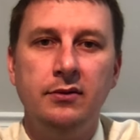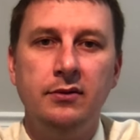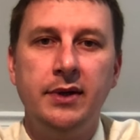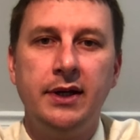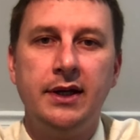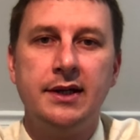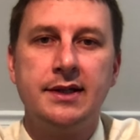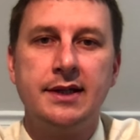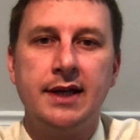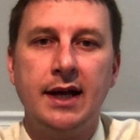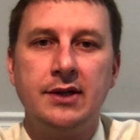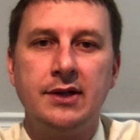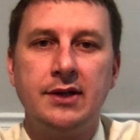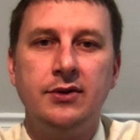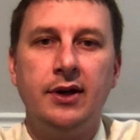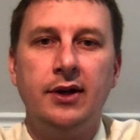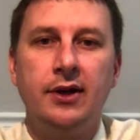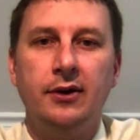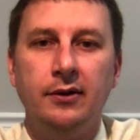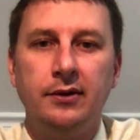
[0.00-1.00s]
because as you
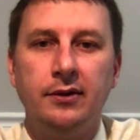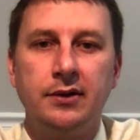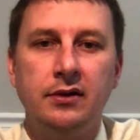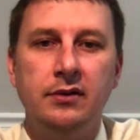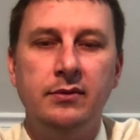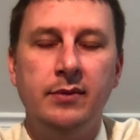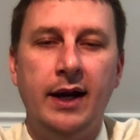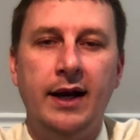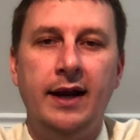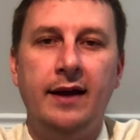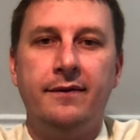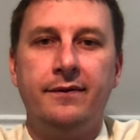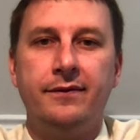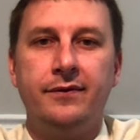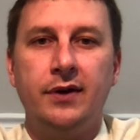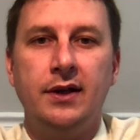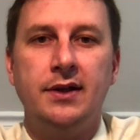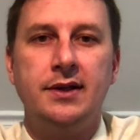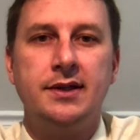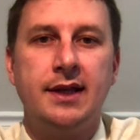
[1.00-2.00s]
get older, you might have
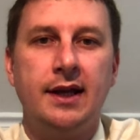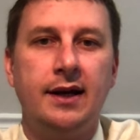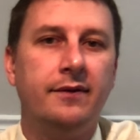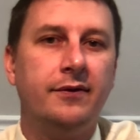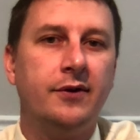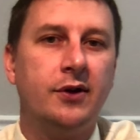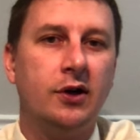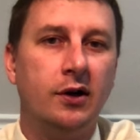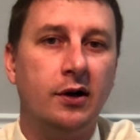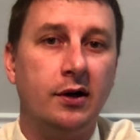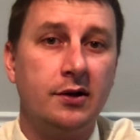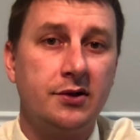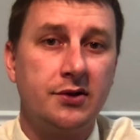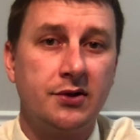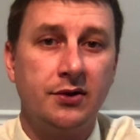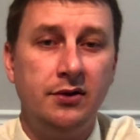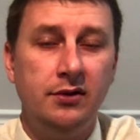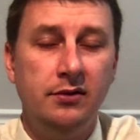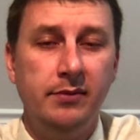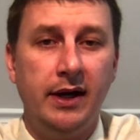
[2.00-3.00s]
friends that have cars,
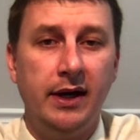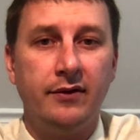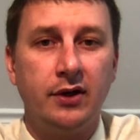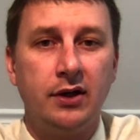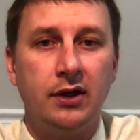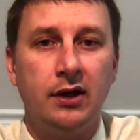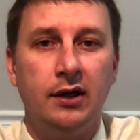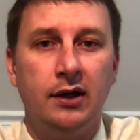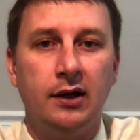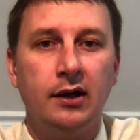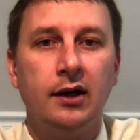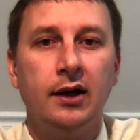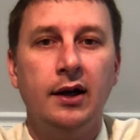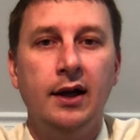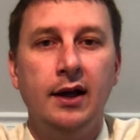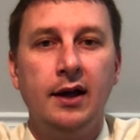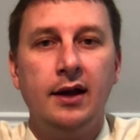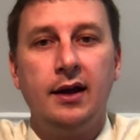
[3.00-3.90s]
or you might have a car,